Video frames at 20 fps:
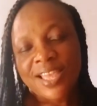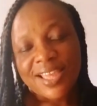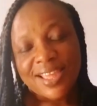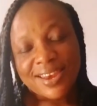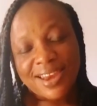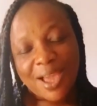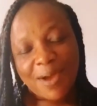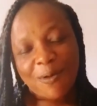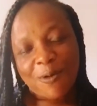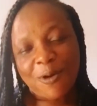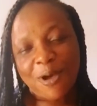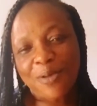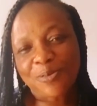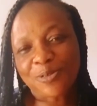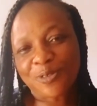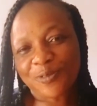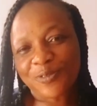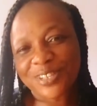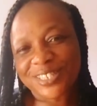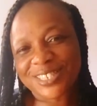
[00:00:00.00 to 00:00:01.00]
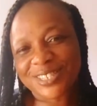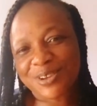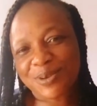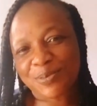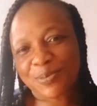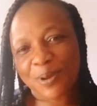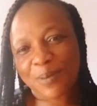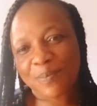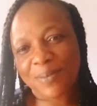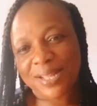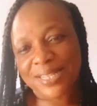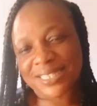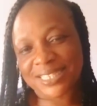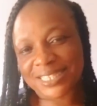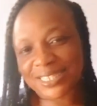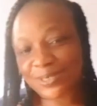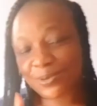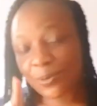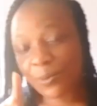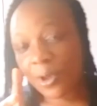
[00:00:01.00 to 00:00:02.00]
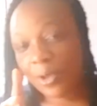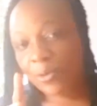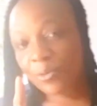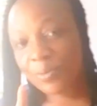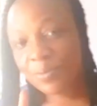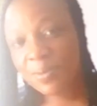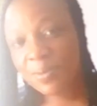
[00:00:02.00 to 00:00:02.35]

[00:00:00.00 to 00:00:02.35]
Now we'll come to physical properties. What do we